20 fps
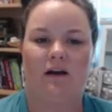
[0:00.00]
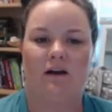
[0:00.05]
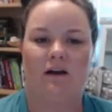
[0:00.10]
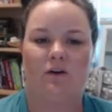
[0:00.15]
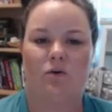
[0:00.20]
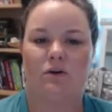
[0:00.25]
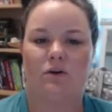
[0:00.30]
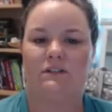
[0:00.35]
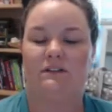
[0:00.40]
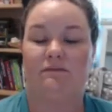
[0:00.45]

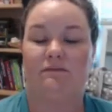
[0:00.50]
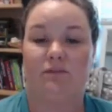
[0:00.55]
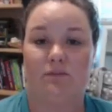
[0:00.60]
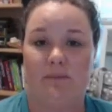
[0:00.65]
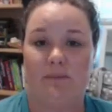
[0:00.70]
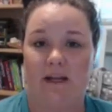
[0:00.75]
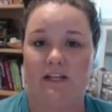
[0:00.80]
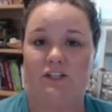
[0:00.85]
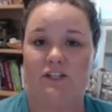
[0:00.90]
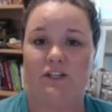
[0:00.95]
course
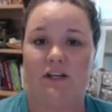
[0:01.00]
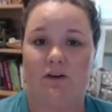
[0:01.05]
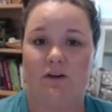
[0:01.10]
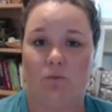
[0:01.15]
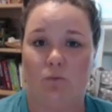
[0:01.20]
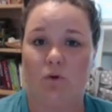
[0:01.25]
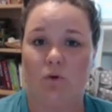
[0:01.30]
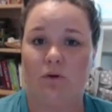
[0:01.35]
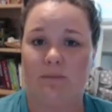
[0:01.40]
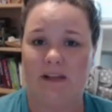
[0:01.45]
information
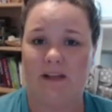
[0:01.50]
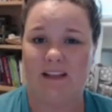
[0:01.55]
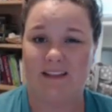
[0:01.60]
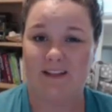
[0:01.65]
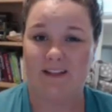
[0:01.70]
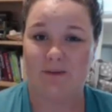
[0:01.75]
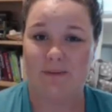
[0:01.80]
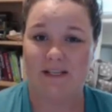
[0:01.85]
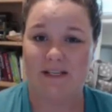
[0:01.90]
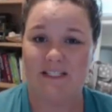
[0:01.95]
will be a
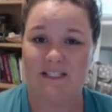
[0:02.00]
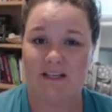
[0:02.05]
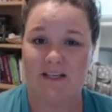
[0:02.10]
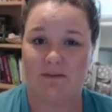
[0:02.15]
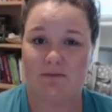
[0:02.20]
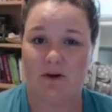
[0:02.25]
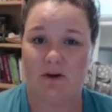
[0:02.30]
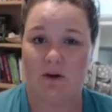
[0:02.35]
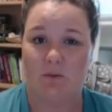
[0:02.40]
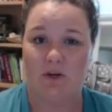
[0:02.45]
little bit
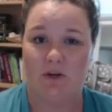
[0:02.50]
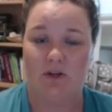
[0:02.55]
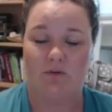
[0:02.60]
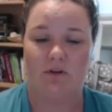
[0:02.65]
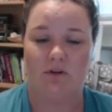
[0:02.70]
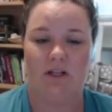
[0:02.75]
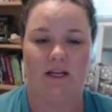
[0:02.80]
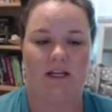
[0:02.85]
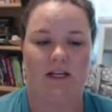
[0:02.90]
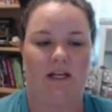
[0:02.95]
different when you
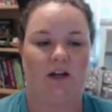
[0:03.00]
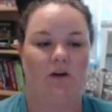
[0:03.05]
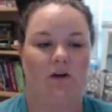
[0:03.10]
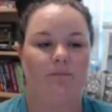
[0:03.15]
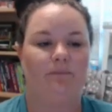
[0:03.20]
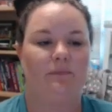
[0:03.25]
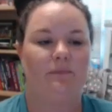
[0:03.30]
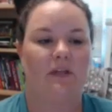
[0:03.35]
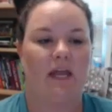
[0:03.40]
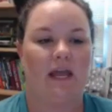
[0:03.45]
click here.
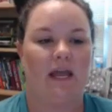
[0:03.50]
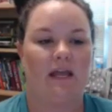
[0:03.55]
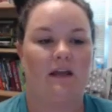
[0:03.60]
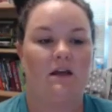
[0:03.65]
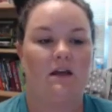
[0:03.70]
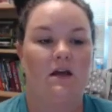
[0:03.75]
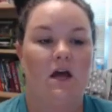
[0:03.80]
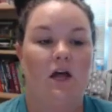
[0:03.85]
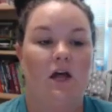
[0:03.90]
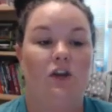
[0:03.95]
Okay.
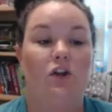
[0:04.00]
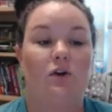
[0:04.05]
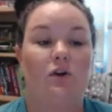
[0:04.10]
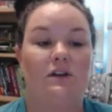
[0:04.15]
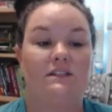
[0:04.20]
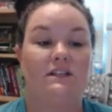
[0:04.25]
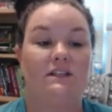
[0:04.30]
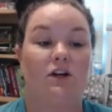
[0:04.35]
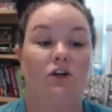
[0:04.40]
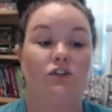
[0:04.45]
Notice
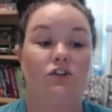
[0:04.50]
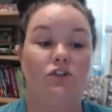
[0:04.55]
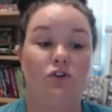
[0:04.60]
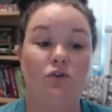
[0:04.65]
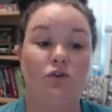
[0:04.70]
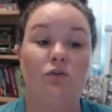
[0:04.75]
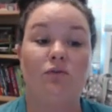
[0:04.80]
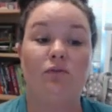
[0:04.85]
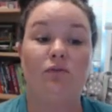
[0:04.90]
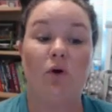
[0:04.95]
there are
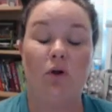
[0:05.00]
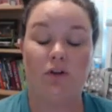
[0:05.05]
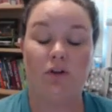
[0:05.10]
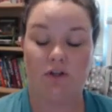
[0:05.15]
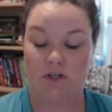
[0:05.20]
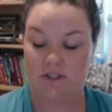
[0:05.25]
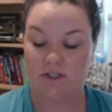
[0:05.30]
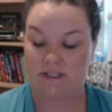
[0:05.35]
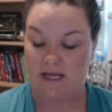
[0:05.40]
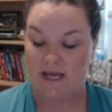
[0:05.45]
two
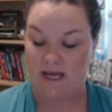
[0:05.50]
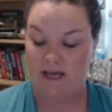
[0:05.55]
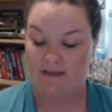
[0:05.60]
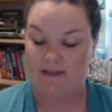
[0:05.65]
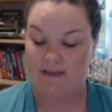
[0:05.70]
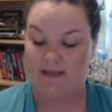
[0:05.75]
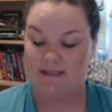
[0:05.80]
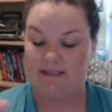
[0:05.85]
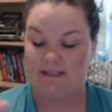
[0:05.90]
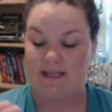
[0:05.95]
folders
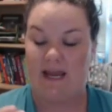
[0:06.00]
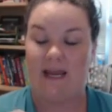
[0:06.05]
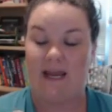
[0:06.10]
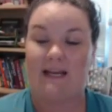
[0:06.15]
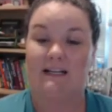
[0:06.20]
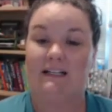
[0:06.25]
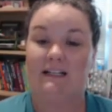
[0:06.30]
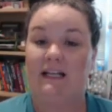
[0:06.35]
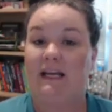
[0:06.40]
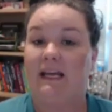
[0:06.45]
that say
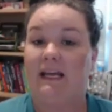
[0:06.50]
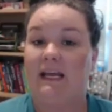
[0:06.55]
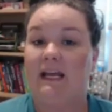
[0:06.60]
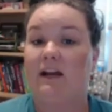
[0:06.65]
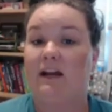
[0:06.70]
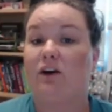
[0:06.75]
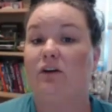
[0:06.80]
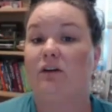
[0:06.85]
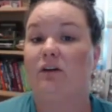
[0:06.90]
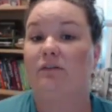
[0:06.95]
click
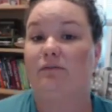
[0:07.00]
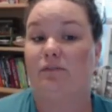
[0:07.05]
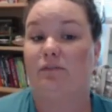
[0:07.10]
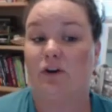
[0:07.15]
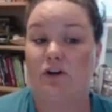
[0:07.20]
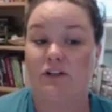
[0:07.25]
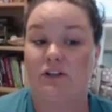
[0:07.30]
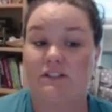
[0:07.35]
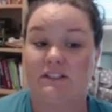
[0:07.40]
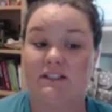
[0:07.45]
here
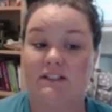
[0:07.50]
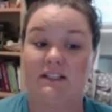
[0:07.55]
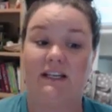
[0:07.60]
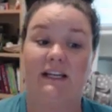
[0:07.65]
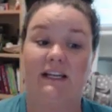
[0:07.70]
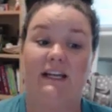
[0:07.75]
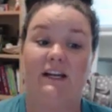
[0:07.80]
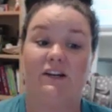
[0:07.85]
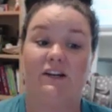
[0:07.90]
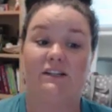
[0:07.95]
first, click
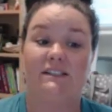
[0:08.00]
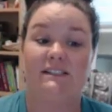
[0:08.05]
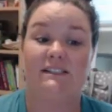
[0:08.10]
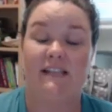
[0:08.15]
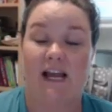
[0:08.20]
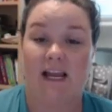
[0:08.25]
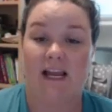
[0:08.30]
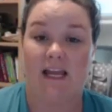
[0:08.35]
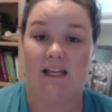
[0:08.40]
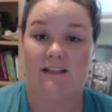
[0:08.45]
here
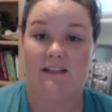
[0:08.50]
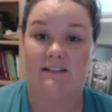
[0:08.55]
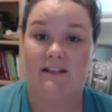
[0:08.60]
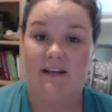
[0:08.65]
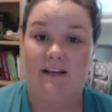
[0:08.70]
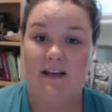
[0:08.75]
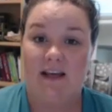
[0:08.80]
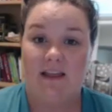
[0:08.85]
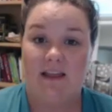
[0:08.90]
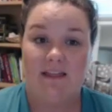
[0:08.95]
second.
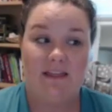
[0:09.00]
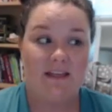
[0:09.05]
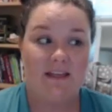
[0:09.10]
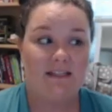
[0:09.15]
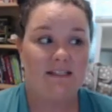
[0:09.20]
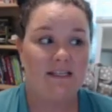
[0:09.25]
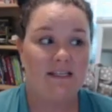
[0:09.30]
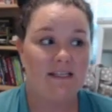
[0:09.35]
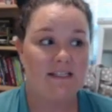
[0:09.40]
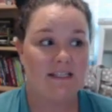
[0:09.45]

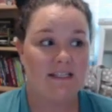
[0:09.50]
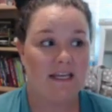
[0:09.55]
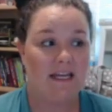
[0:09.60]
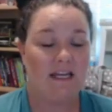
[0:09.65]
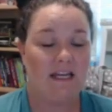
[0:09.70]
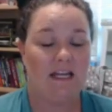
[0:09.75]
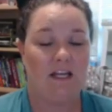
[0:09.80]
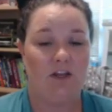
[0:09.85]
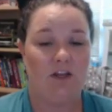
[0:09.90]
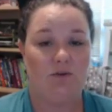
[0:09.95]
This is
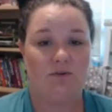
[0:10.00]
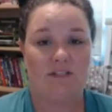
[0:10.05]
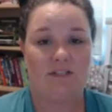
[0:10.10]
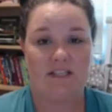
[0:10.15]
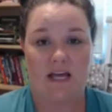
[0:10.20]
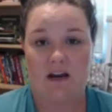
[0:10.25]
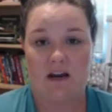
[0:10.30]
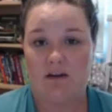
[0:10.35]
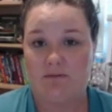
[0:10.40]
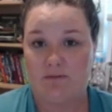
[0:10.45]
getting you
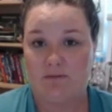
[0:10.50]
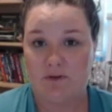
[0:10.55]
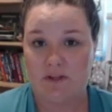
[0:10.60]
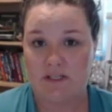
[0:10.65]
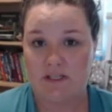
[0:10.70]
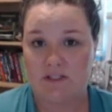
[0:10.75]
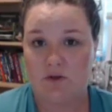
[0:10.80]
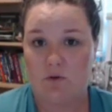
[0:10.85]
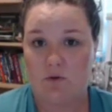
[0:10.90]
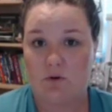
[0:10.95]
set up for
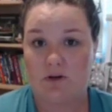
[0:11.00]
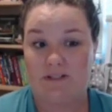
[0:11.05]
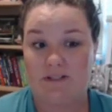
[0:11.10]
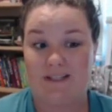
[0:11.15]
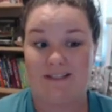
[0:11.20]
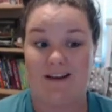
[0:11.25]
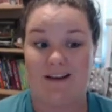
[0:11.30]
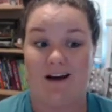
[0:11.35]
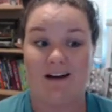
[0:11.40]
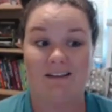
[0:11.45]
this course.
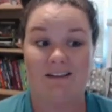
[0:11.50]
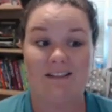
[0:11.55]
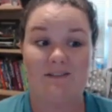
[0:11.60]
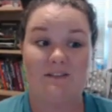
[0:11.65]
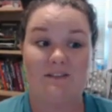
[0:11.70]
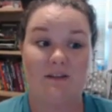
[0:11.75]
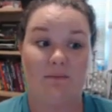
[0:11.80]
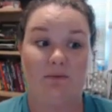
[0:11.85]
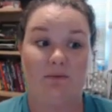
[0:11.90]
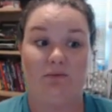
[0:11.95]
It's also
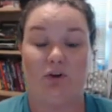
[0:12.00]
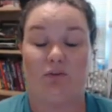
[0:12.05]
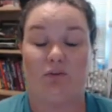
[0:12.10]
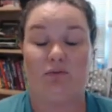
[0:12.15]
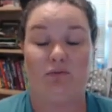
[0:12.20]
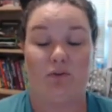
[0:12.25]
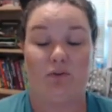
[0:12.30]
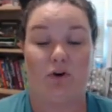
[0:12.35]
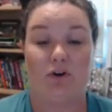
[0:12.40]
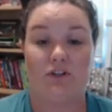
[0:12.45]
some of your
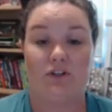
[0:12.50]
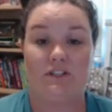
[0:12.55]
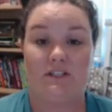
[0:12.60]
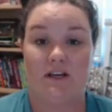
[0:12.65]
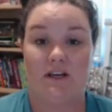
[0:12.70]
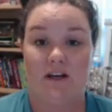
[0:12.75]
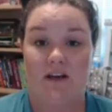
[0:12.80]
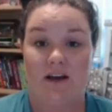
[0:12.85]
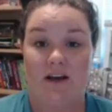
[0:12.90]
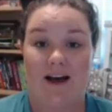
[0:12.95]
first
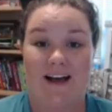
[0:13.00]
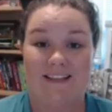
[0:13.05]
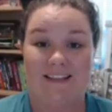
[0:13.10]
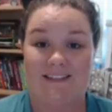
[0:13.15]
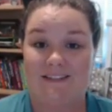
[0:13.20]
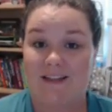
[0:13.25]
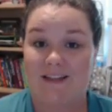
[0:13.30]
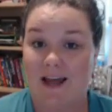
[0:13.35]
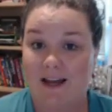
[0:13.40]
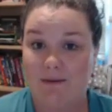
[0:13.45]

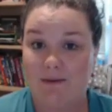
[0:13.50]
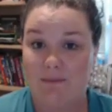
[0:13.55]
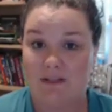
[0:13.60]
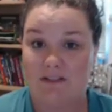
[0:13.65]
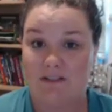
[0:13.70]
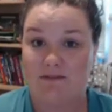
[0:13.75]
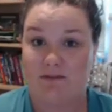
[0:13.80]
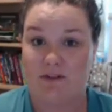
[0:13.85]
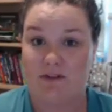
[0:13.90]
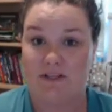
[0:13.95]

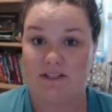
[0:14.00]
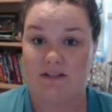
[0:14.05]
assignments for this